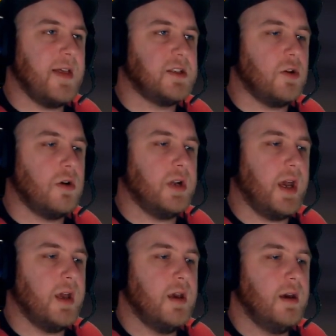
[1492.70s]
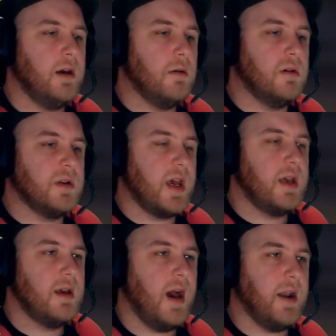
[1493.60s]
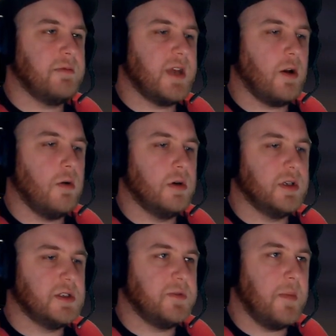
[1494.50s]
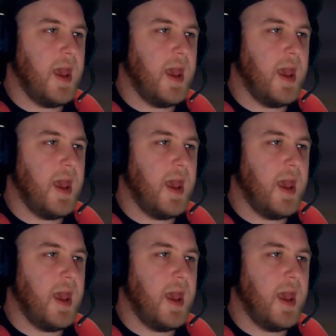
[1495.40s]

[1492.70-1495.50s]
That's an order. An order? I don't take orders from